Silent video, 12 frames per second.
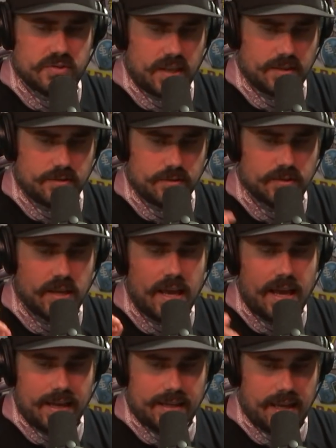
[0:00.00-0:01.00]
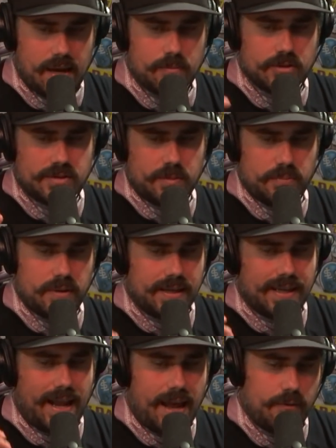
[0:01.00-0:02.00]
of sensors and cameras to
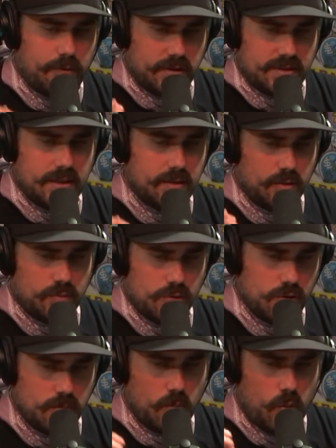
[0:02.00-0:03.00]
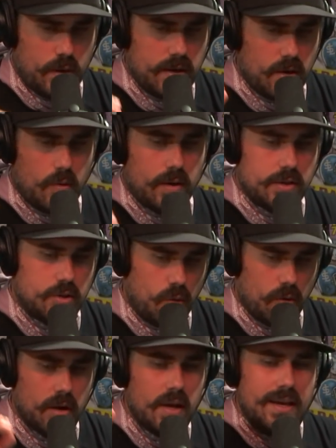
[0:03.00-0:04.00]
blanket every single room, window, and
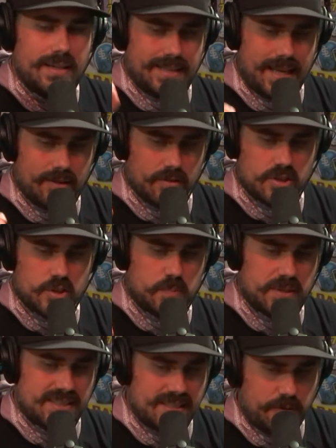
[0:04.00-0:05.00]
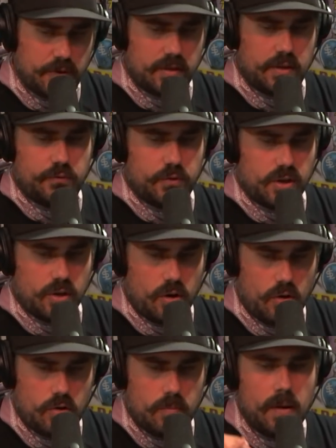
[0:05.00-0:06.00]
door, tailored specifically for your
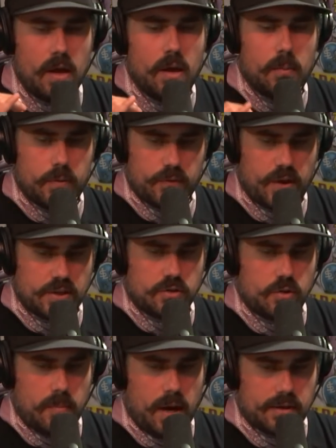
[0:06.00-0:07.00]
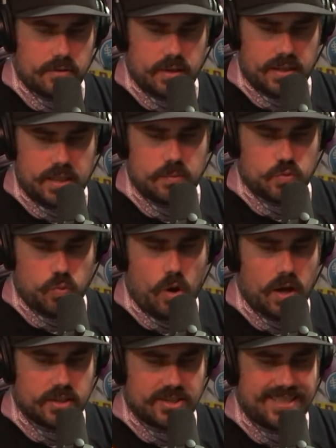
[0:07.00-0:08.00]
home. Professional monitoring keeps
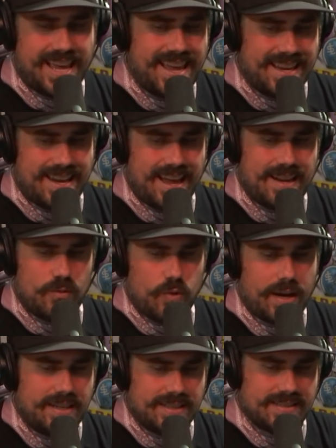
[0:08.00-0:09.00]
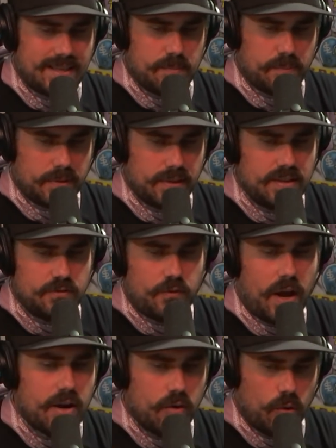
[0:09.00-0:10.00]
watch day and night, ready to send police,
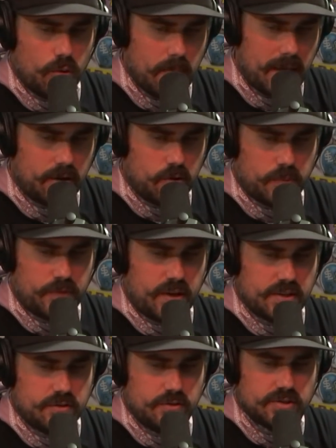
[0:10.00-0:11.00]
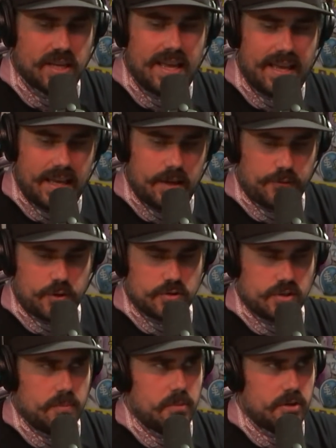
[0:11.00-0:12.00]
fire, or medical professionals if
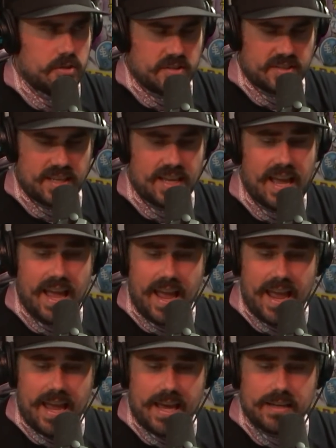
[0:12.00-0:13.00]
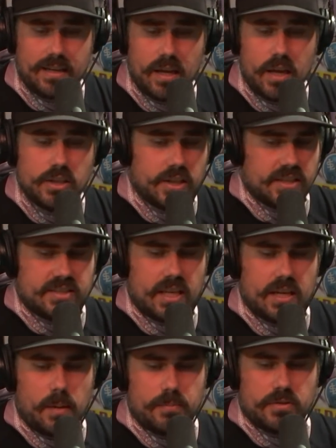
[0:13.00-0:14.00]
there's an emergency, and you can
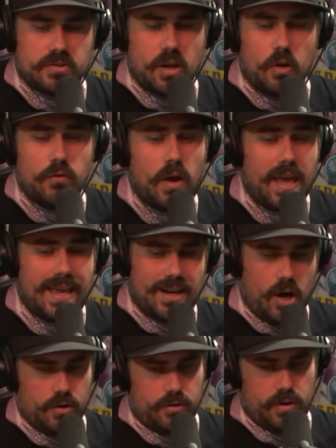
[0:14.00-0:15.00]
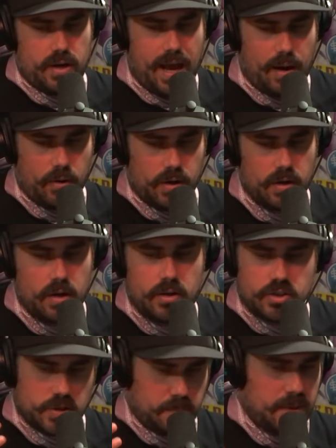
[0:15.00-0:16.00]
set it up yourself in under an hour.
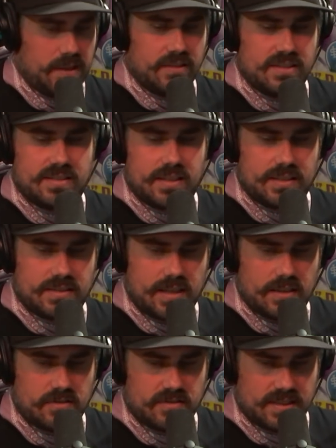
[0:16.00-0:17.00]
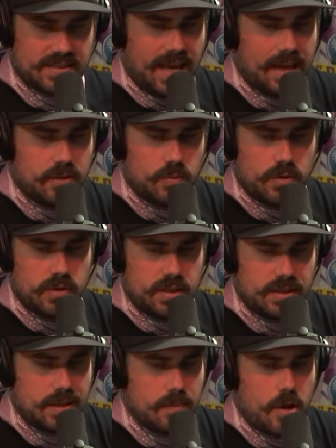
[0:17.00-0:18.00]
Just peel and stick the sensors exactly where you
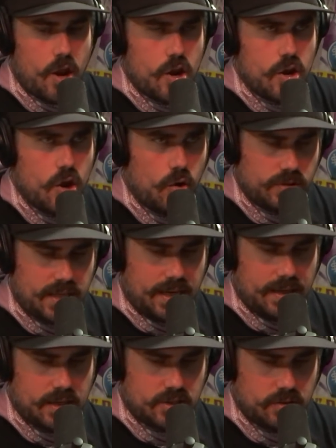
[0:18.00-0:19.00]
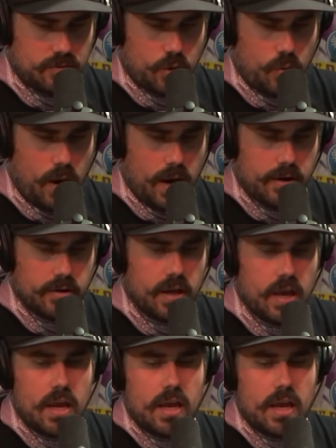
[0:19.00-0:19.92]
need them. No technician required.